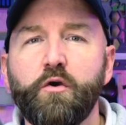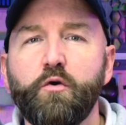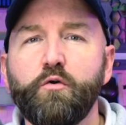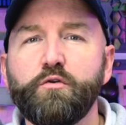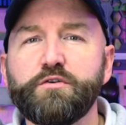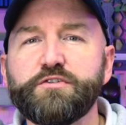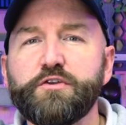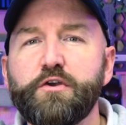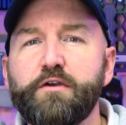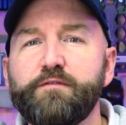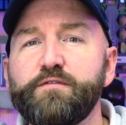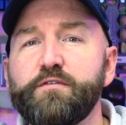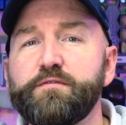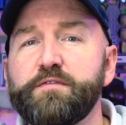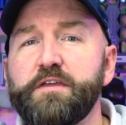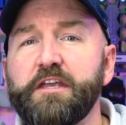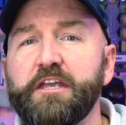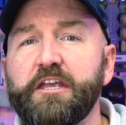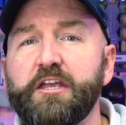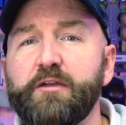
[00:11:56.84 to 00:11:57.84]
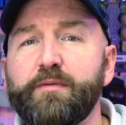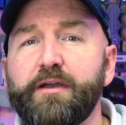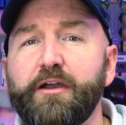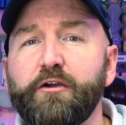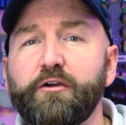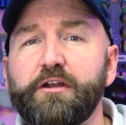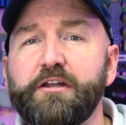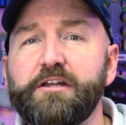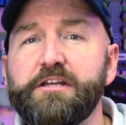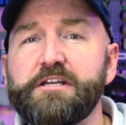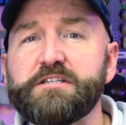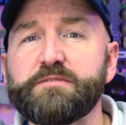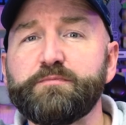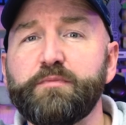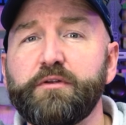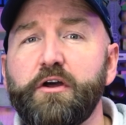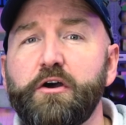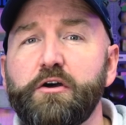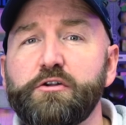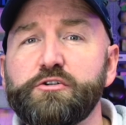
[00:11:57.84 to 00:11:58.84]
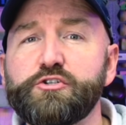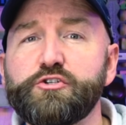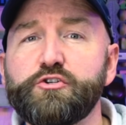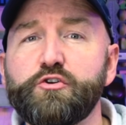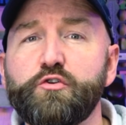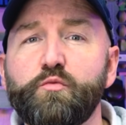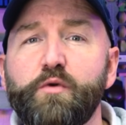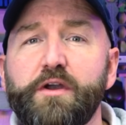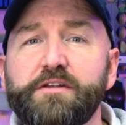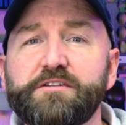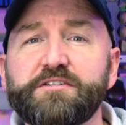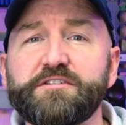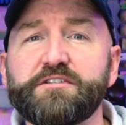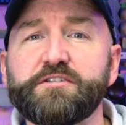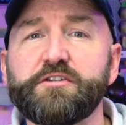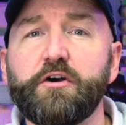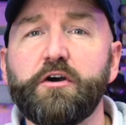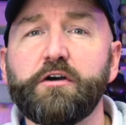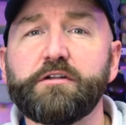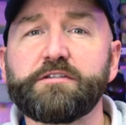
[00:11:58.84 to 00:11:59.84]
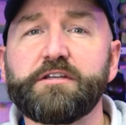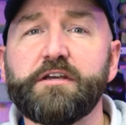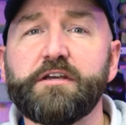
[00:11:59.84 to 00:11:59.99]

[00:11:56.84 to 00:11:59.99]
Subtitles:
Also, if you're thinking about cleats but aren't sure where to start,